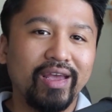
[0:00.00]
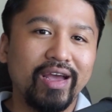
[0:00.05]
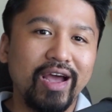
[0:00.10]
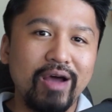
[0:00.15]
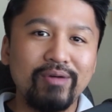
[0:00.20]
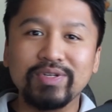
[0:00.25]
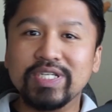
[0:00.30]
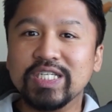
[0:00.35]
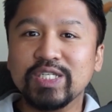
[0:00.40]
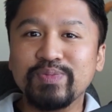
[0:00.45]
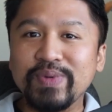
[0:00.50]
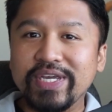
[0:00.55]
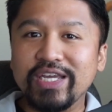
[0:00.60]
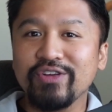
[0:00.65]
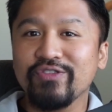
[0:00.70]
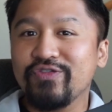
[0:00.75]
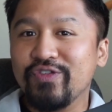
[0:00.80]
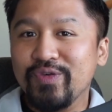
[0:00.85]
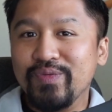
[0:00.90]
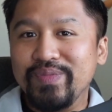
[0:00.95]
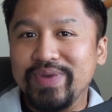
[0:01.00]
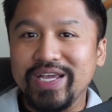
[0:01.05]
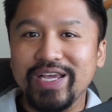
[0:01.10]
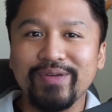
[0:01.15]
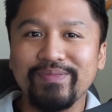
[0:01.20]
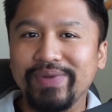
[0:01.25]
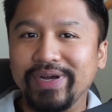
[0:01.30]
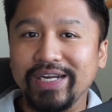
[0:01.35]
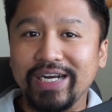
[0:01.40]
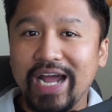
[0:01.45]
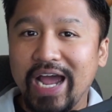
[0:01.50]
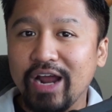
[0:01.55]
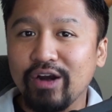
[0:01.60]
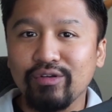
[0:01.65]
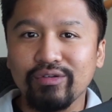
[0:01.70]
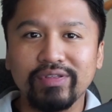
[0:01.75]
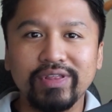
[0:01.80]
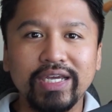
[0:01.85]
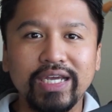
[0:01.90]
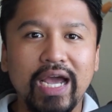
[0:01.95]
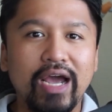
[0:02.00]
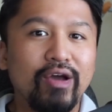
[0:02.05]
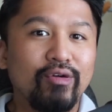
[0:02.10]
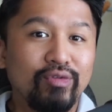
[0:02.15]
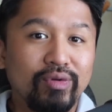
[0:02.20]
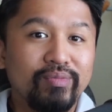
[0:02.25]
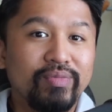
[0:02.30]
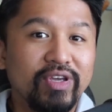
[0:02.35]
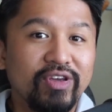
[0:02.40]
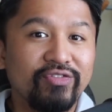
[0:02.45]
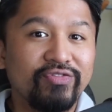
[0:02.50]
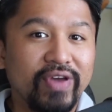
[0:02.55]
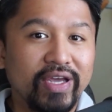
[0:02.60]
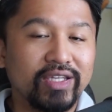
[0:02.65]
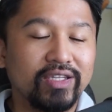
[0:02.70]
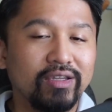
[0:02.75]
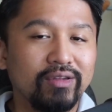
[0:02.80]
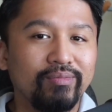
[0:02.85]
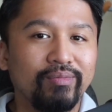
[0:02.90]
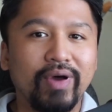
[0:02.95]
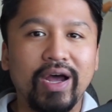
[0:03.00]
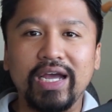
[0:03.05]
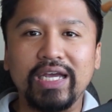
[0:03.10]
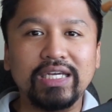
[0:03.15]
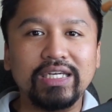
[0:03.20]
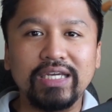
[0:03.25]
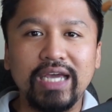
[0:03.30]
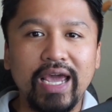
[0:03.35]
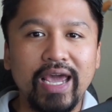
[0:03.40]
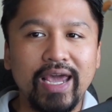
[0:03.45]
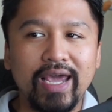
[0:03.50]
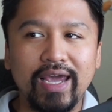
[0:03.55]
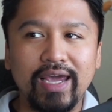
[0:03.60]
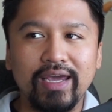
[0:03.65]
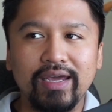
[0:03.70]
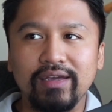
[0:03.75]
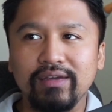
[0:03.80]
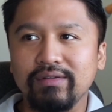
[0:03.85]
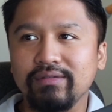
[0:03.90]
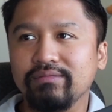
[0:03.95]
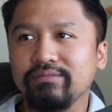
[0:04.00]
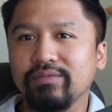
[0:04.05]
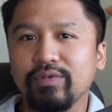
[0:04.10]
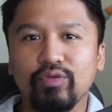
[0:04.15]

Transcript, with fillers: I'm just speaking for me, but I don't think I would be affected by a